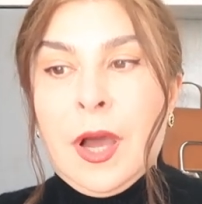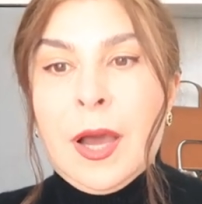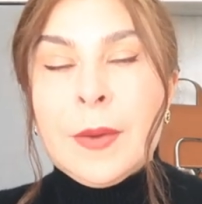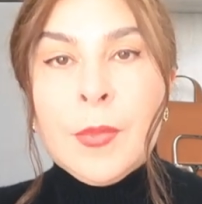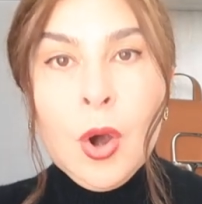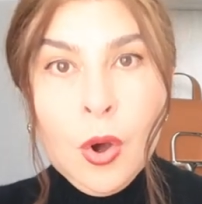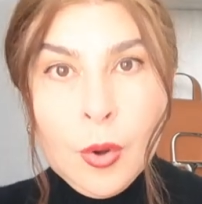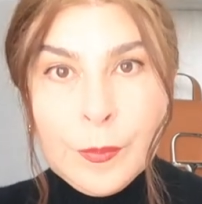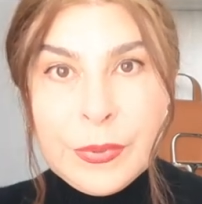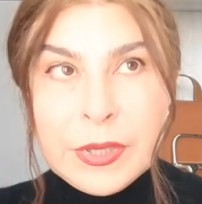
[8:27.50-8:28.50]
I'm
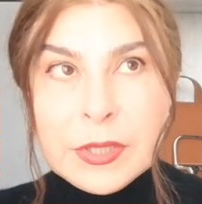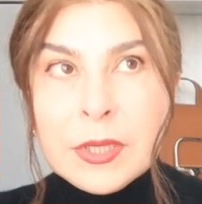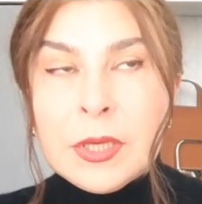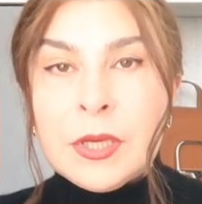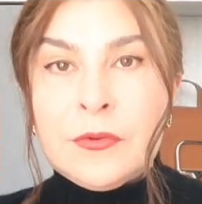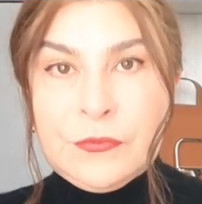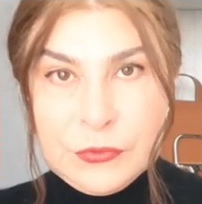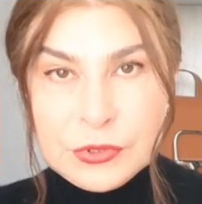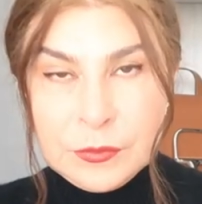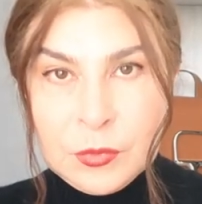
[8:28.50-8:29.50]
hoping
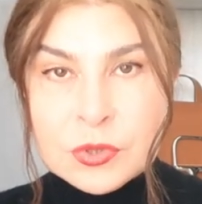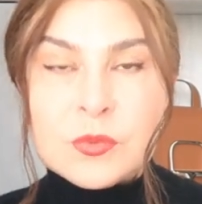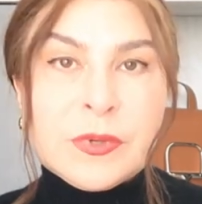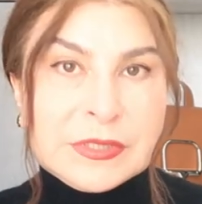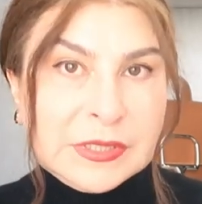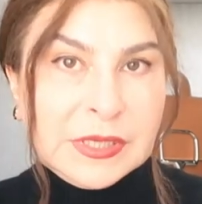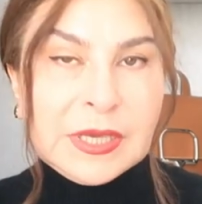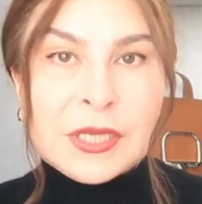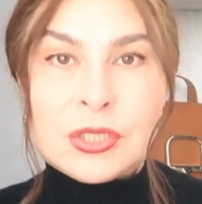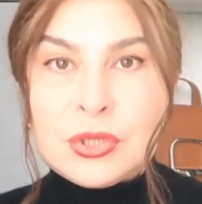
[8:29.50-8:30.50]
first and most once
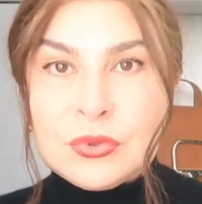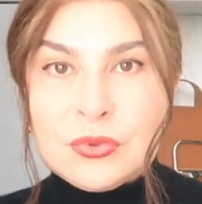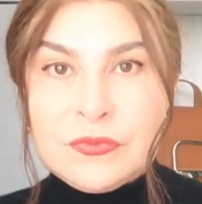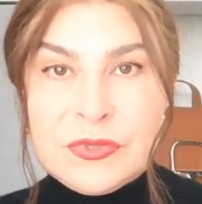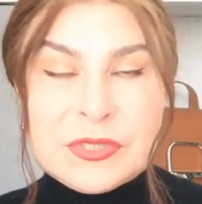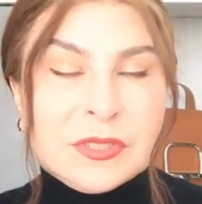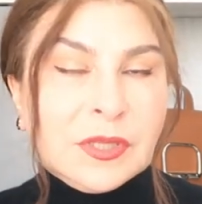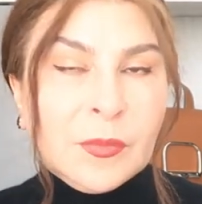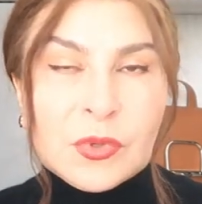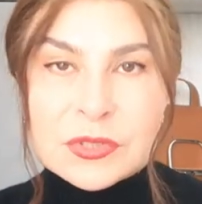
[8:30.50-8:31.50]
again to visit
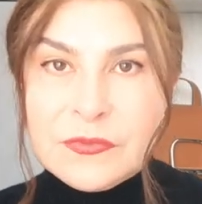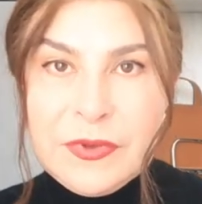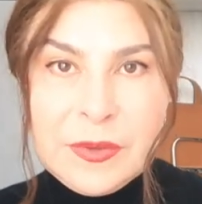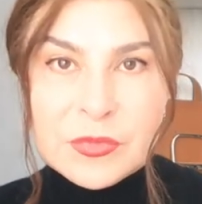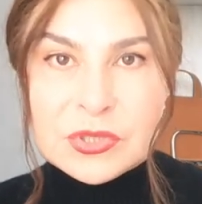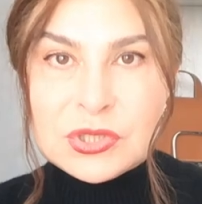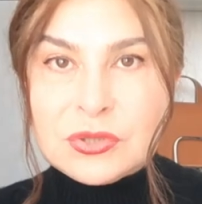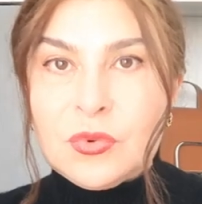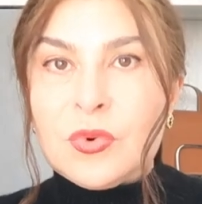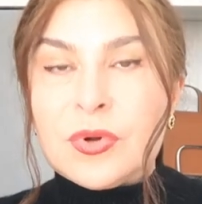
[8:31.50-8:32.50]
the most famous
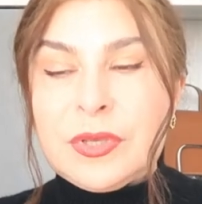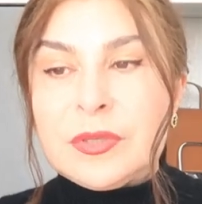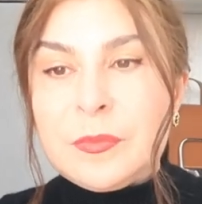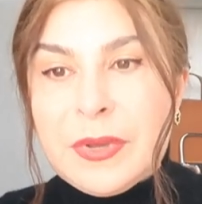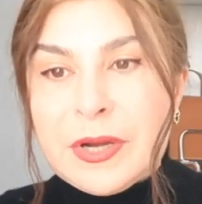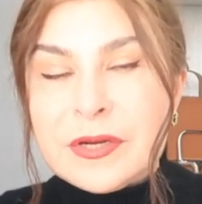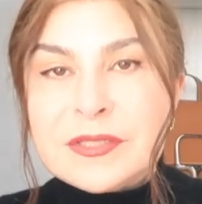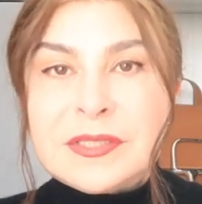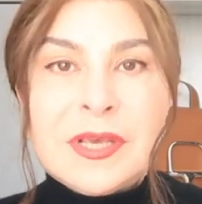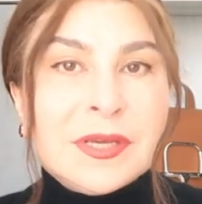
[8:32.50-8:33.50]
store in
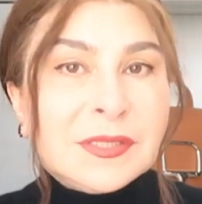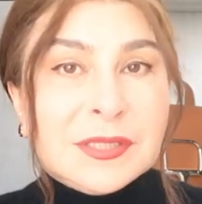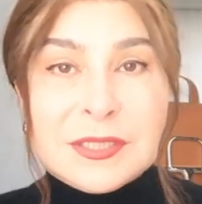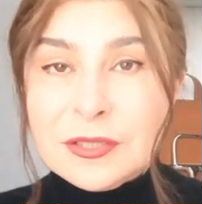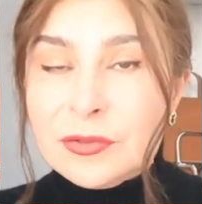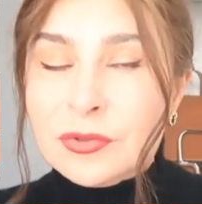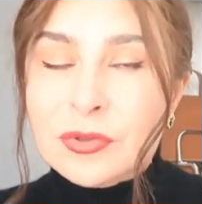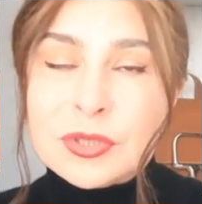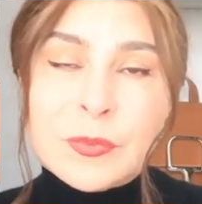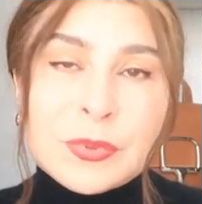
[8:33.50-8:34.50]
Paris sitting on
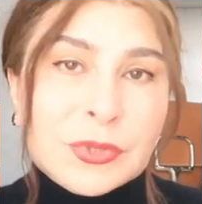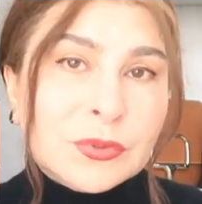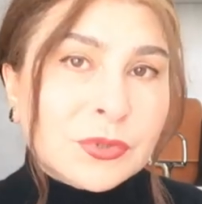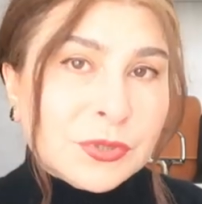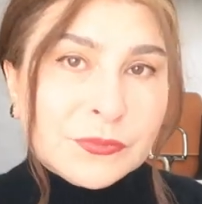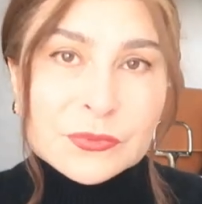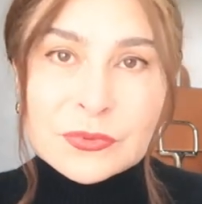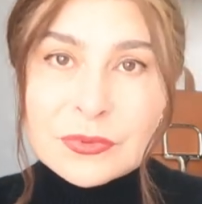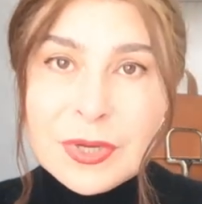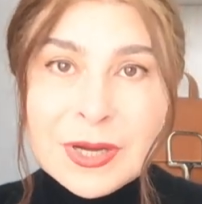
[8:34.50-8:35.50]
those
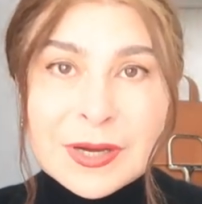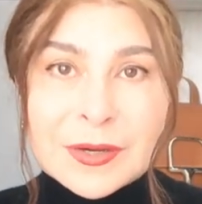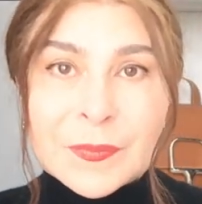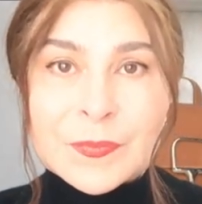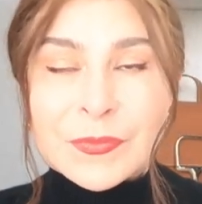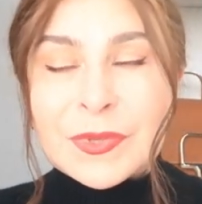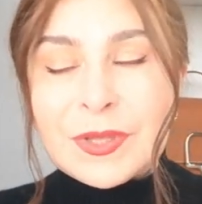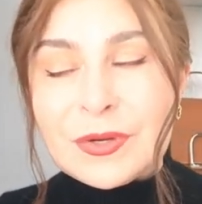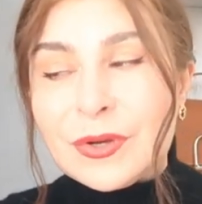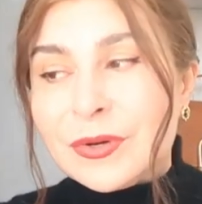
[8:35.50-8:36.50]
beautiful um,
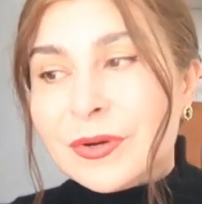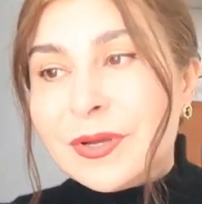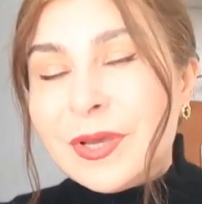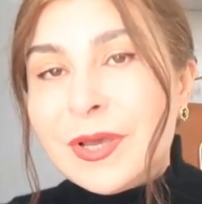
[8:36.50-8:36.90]
you know